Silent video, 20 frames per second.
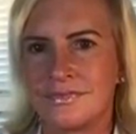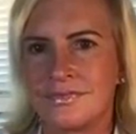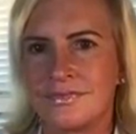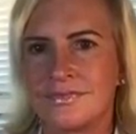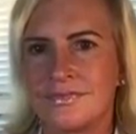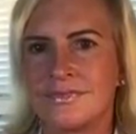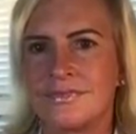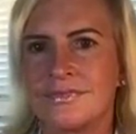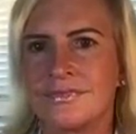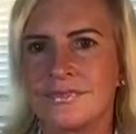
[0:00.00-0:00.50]

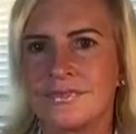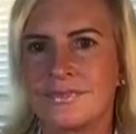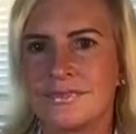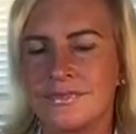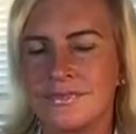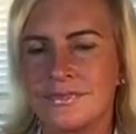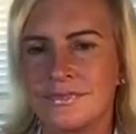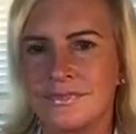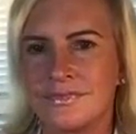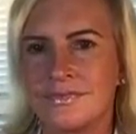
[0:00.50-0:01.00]

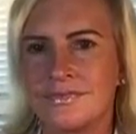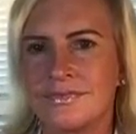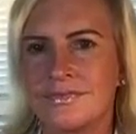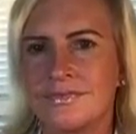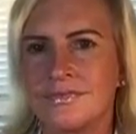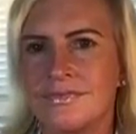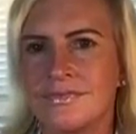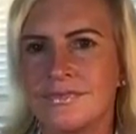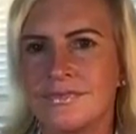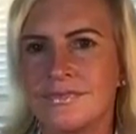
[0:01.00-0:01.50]

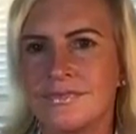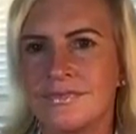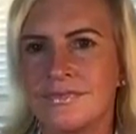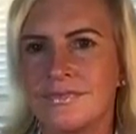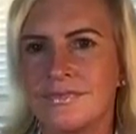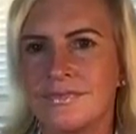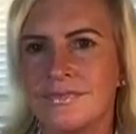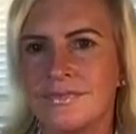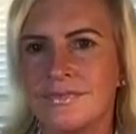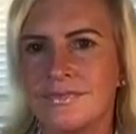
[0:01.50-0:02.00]

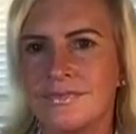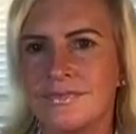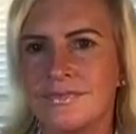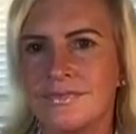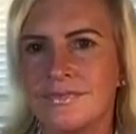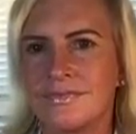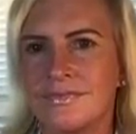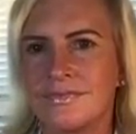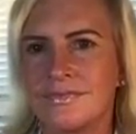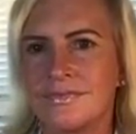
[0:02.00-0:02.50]

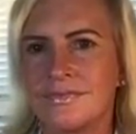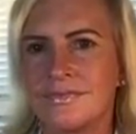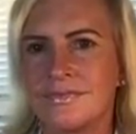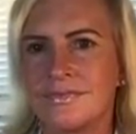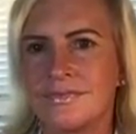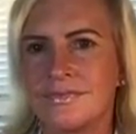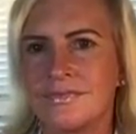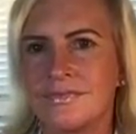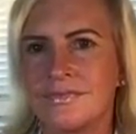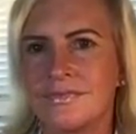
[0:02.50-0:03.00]

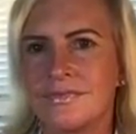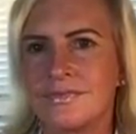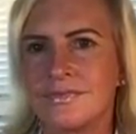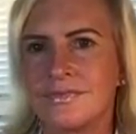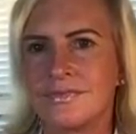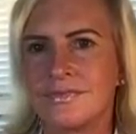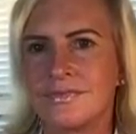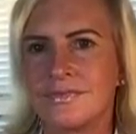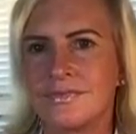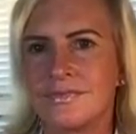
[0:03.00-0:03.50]

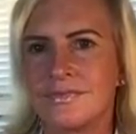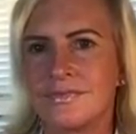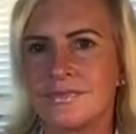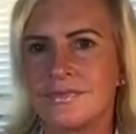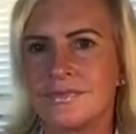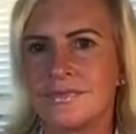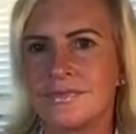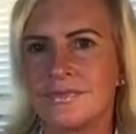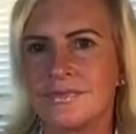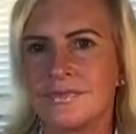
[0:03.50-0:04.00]

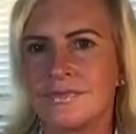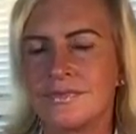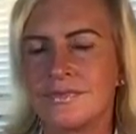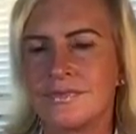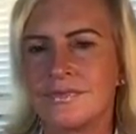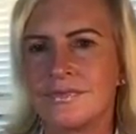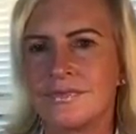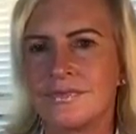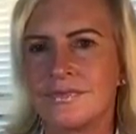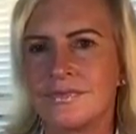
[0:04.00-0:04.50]

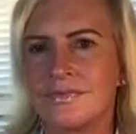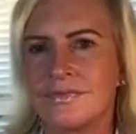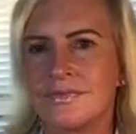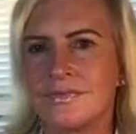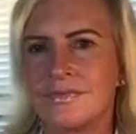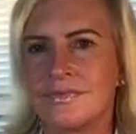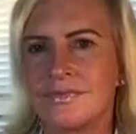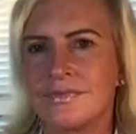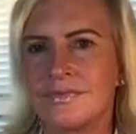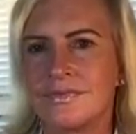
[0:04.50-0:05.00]

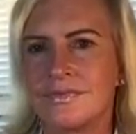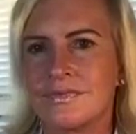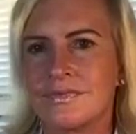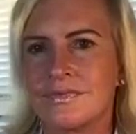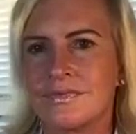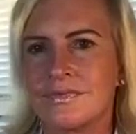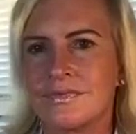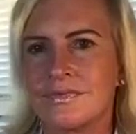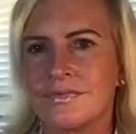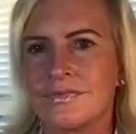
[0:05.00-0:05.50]

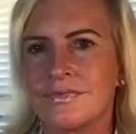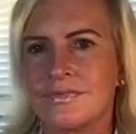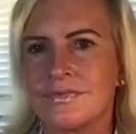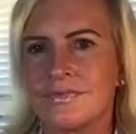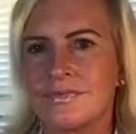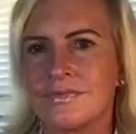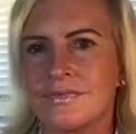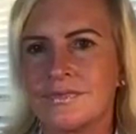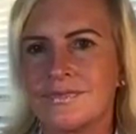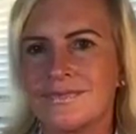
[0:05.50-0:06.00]

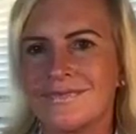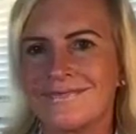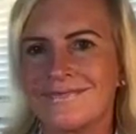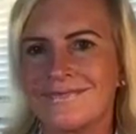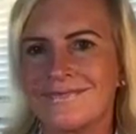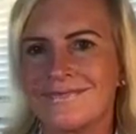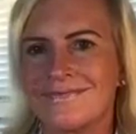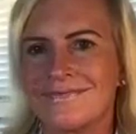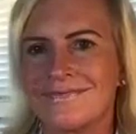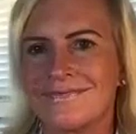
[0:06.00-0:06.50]

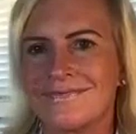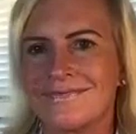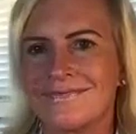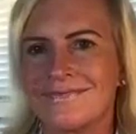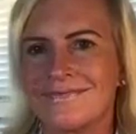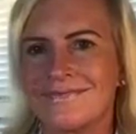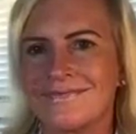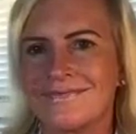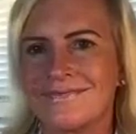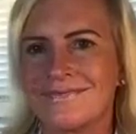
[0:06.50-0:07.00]

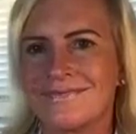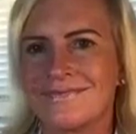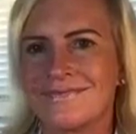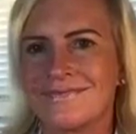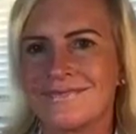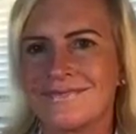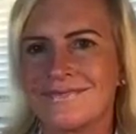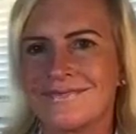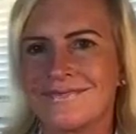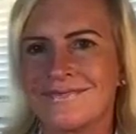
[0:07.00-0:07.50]

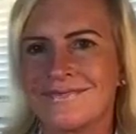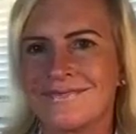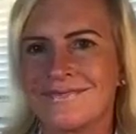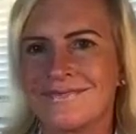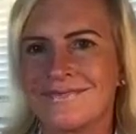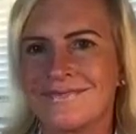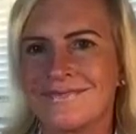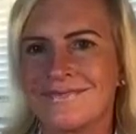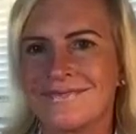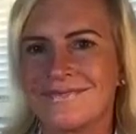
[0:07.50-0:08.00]
This person isn't speaking.